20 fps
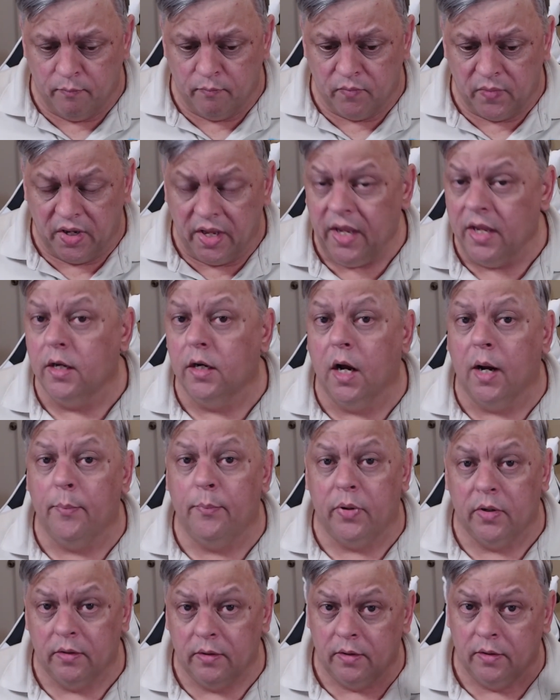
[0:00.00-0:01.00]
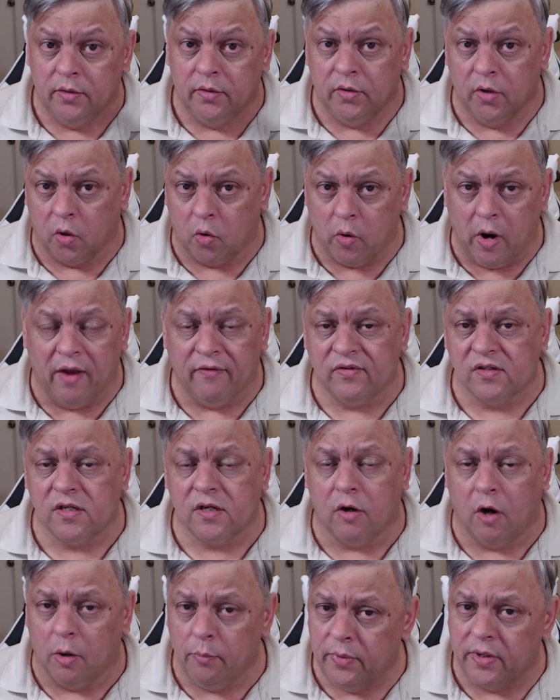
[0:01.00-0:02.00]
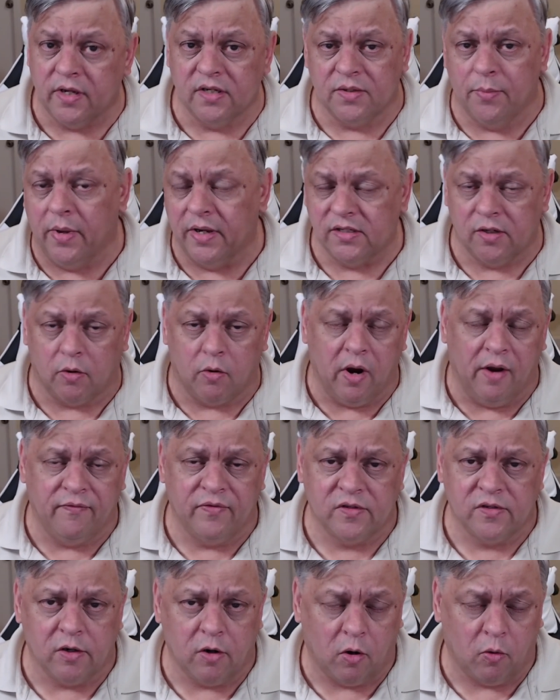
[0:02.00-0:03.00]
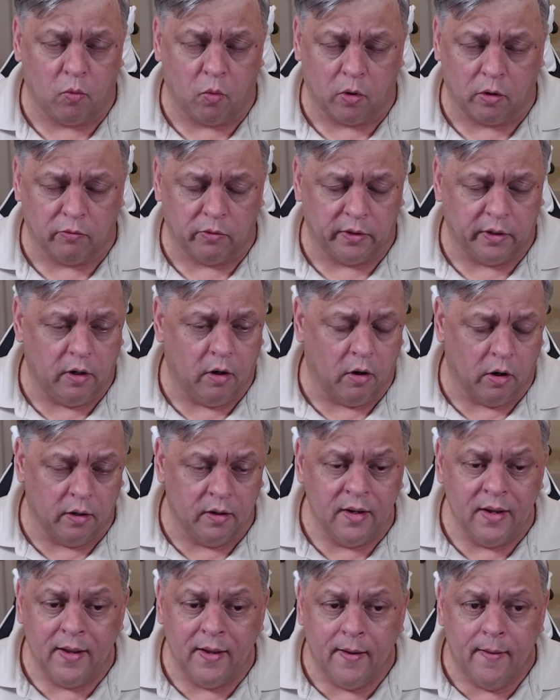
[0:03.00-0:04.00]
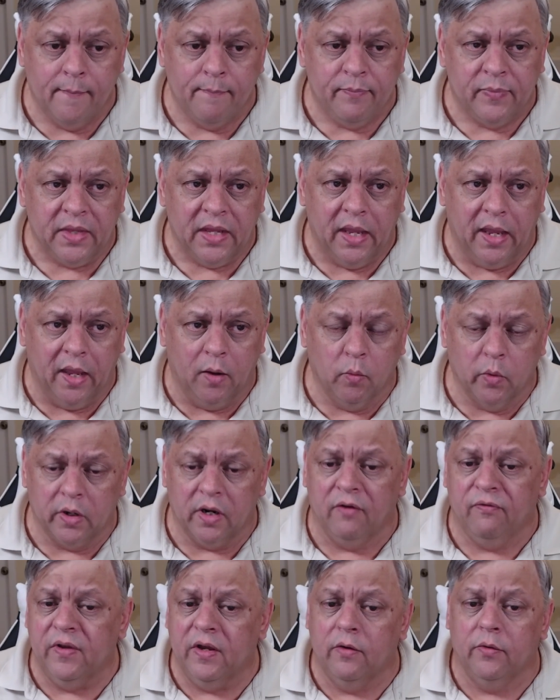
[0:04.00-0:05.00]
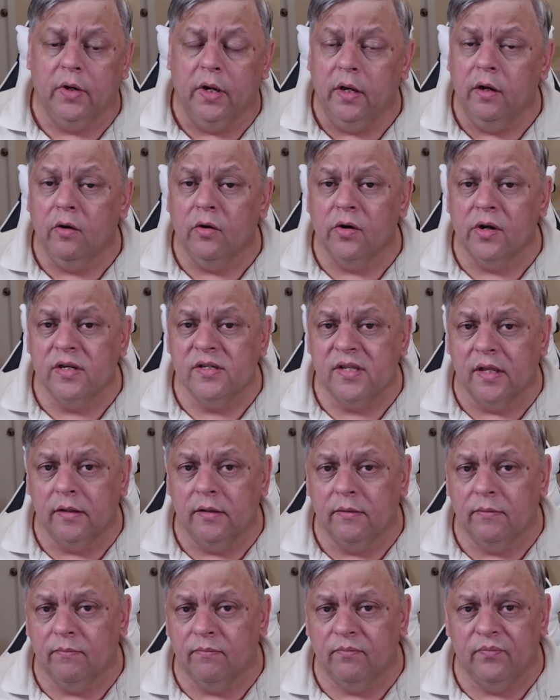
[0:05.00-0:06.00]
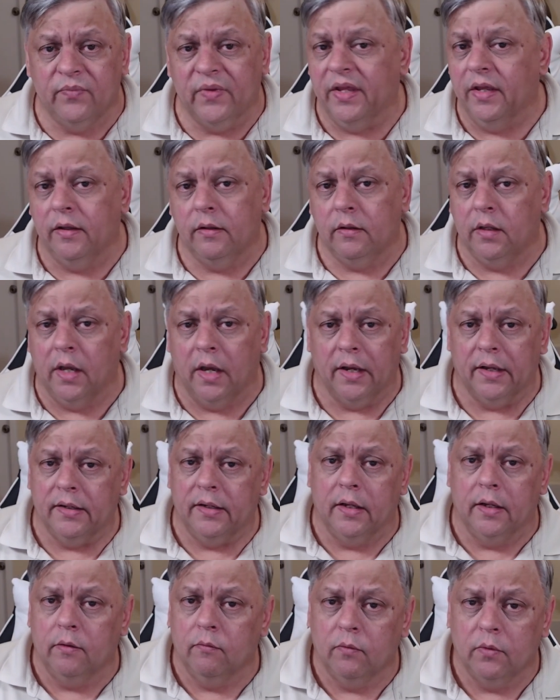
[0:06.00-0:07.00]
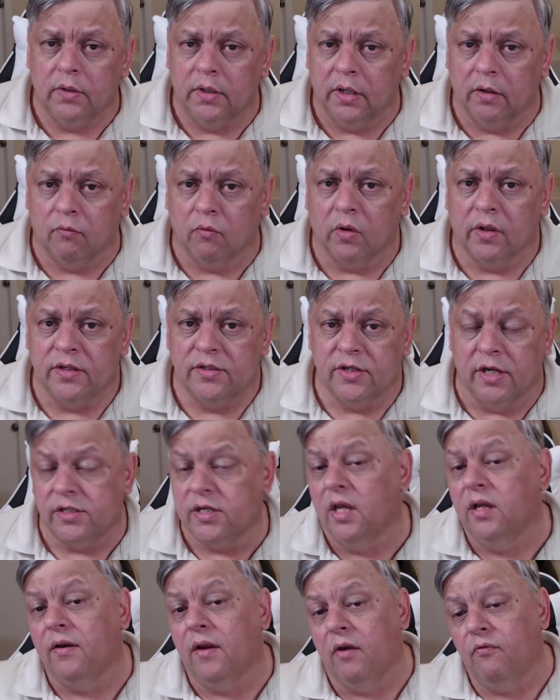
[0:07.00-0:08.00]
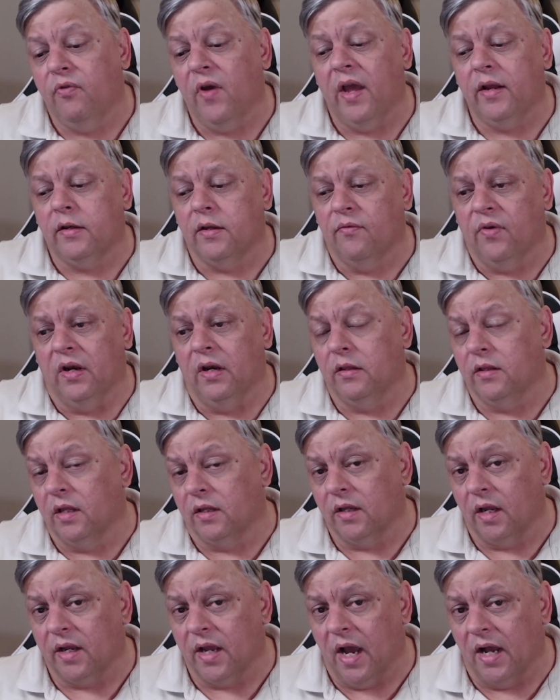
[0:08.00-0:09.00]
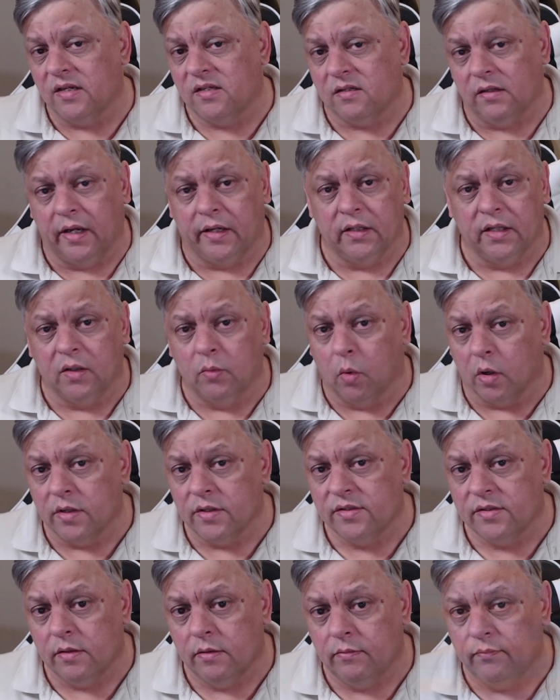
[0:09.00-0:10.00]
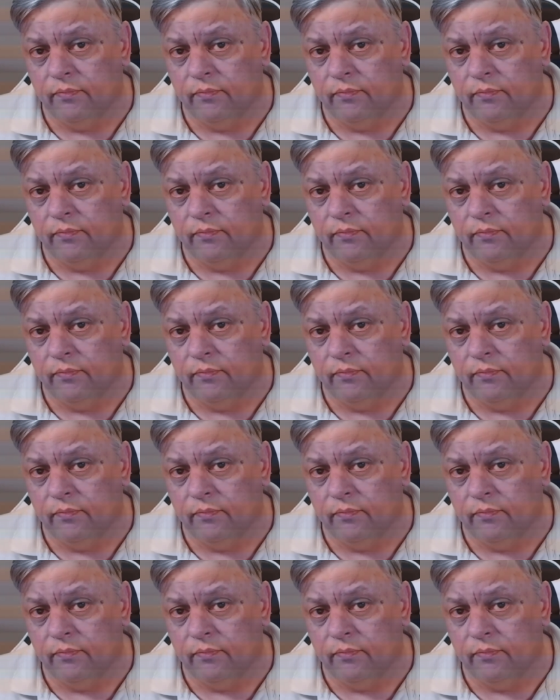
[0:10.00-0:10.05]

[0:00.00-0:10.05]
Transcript: heat up your graphics card because it makes the graphics card work really hard. And what I found here is that, it didn't really change. And in fact, if anything, it got slightly worse.